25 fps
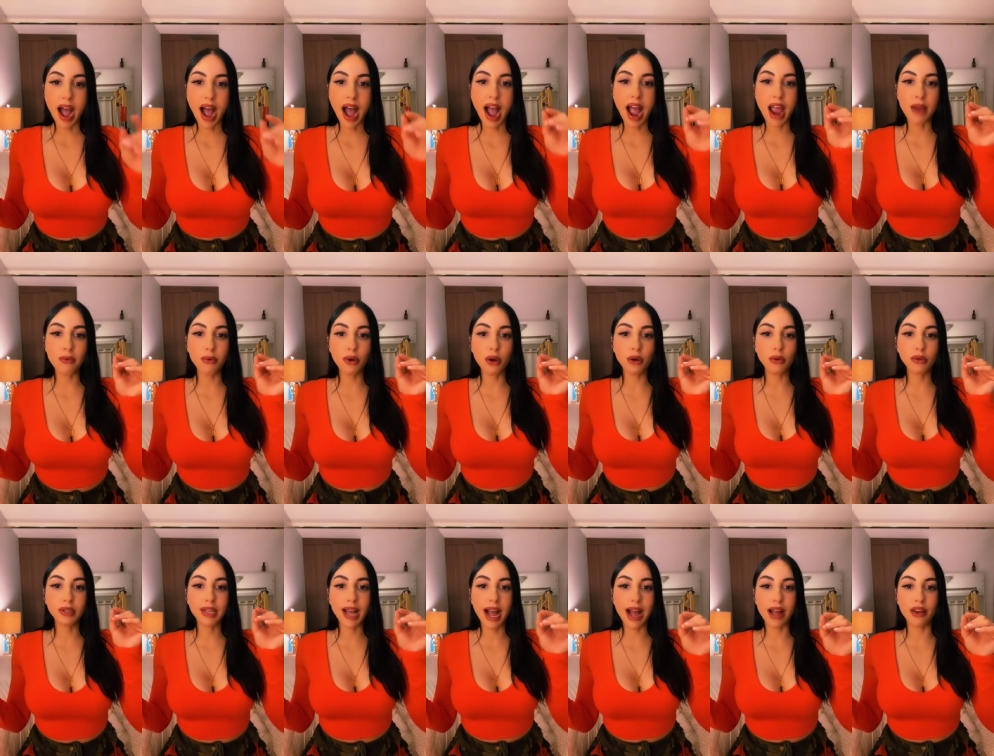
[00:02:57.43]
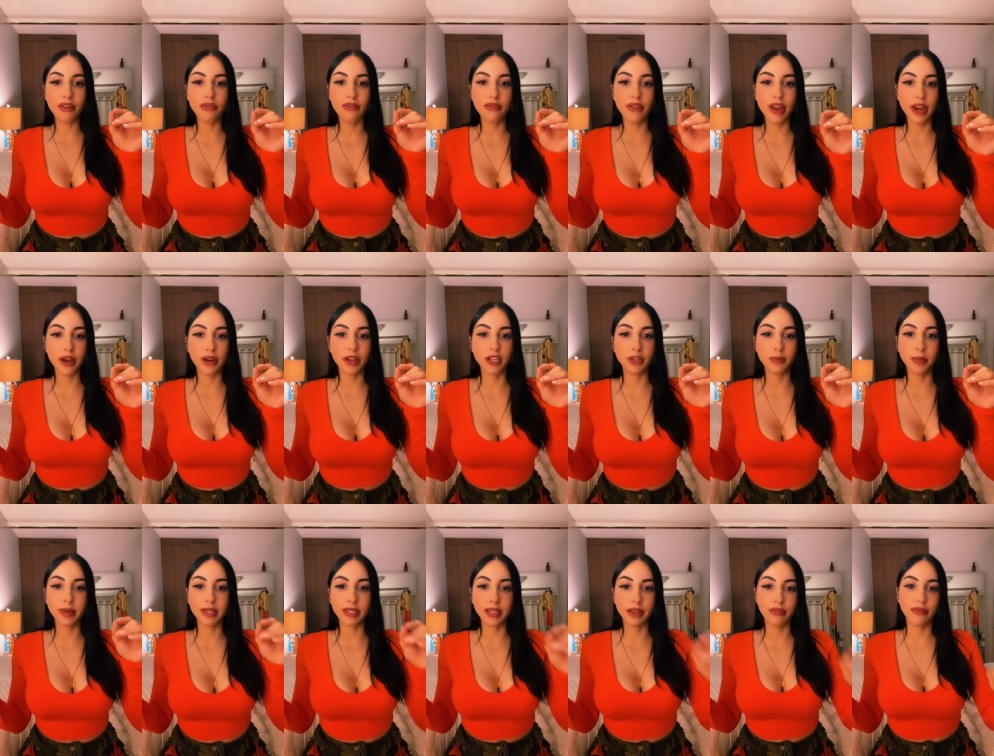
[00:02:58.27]
I wrote down very
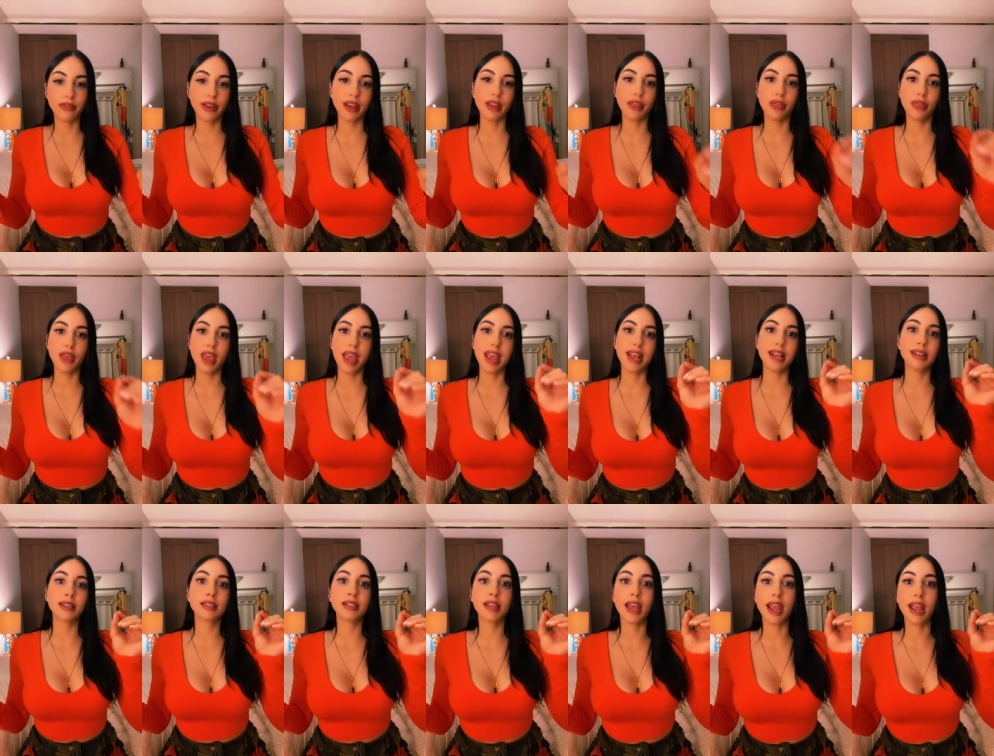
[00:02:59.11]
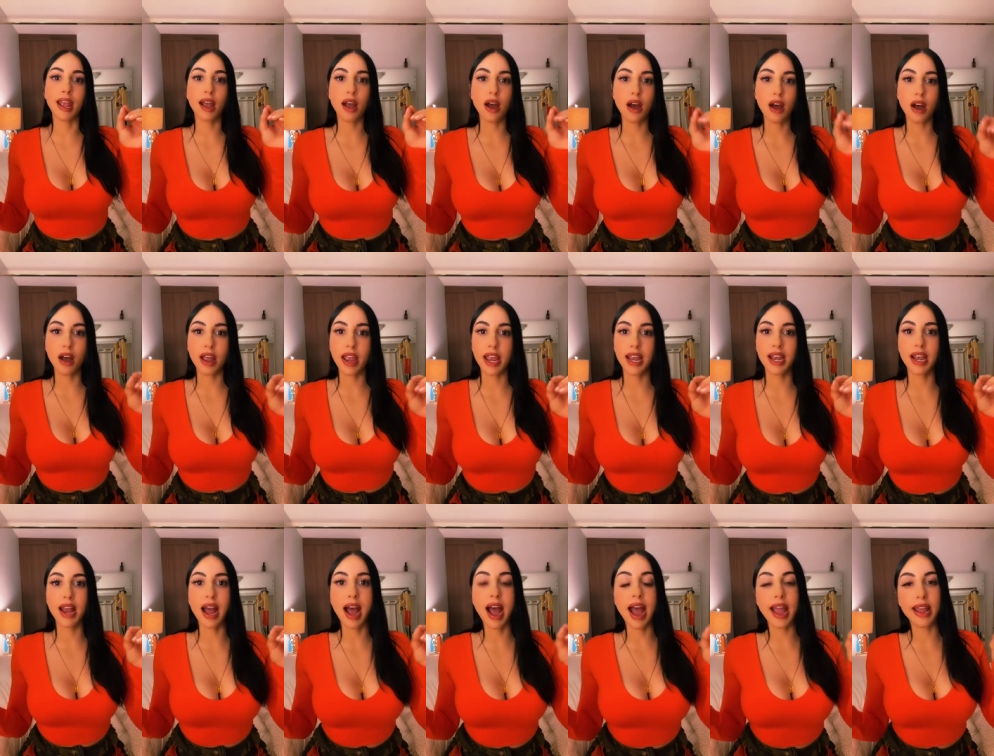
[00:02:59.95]
specific things like
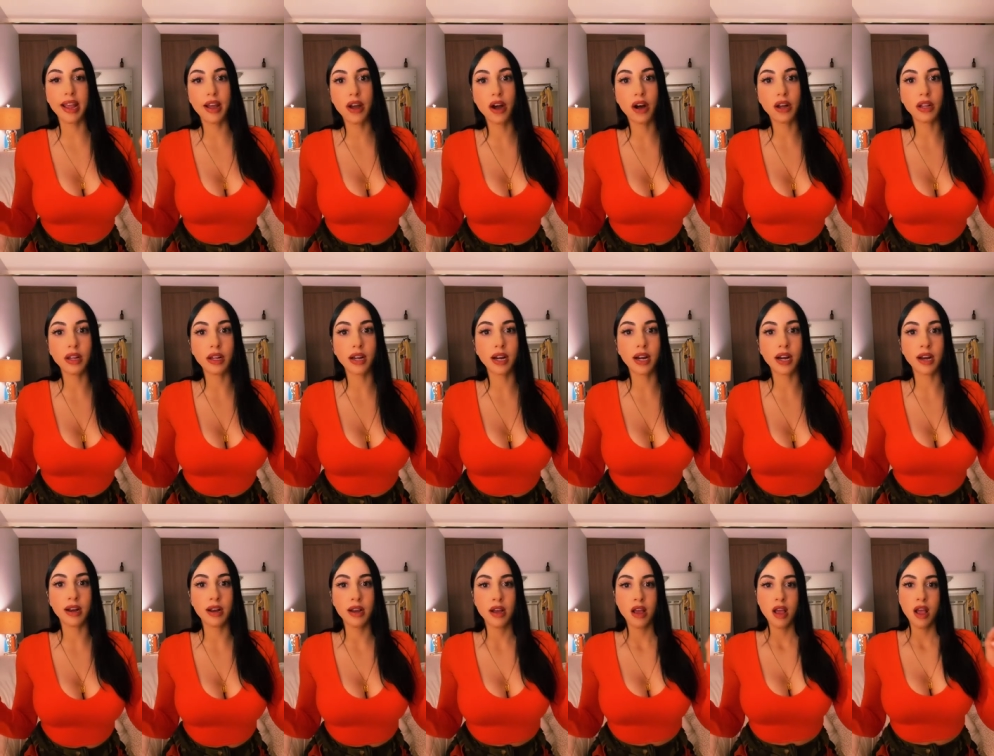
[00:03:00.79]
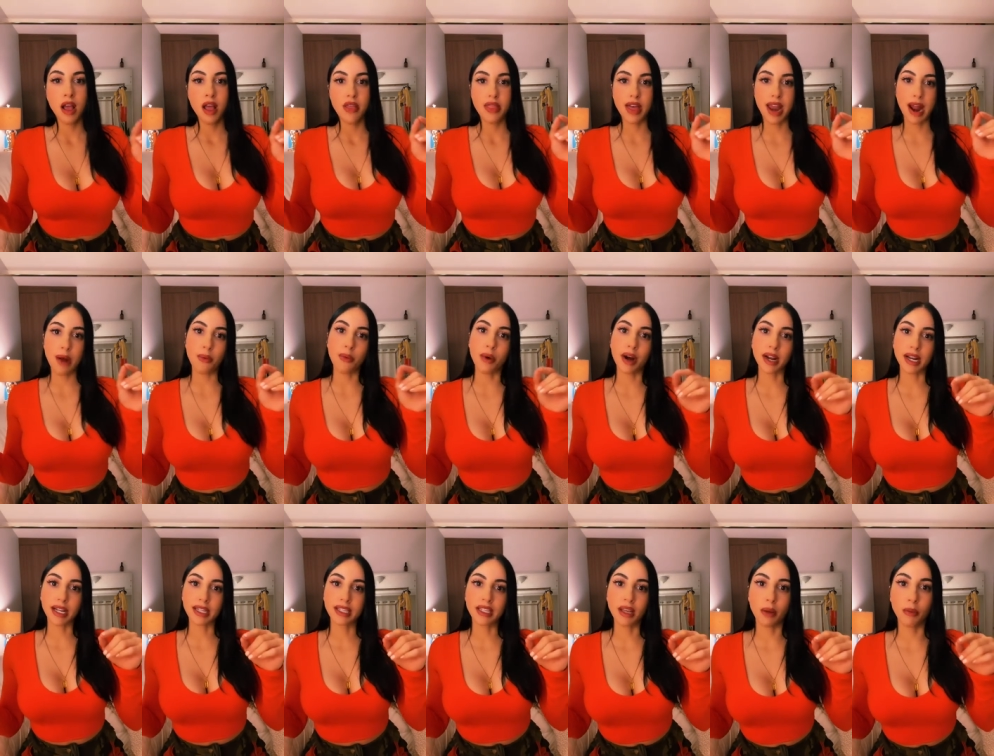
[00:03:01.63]
height, eye color, that I
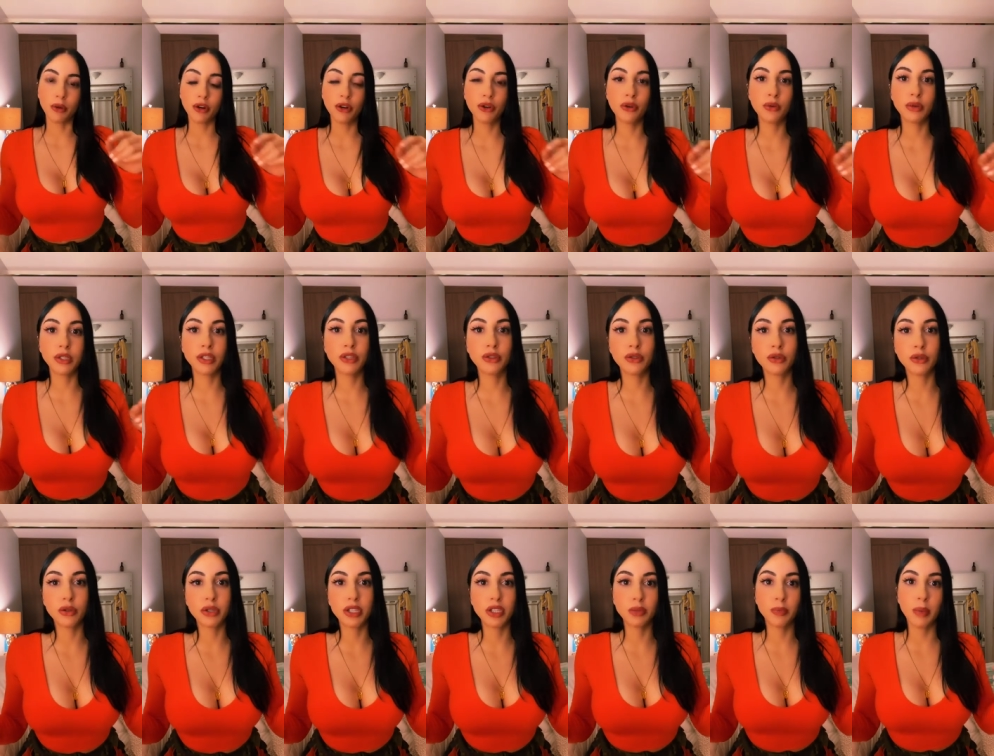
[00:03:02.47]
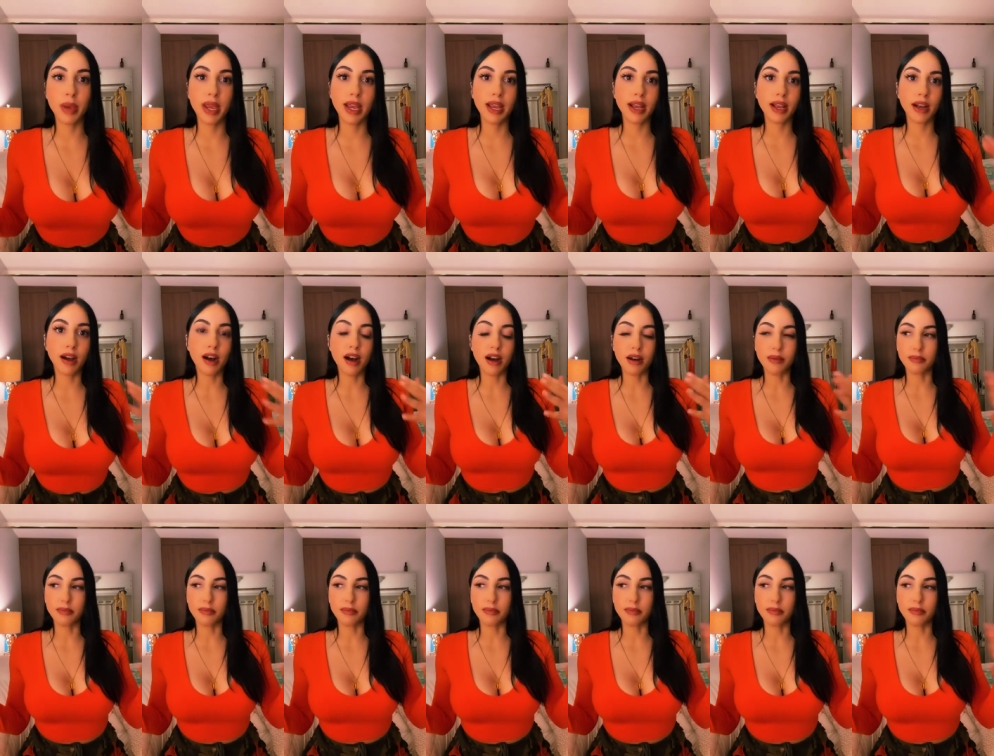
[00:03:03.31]
wanted someone who was speak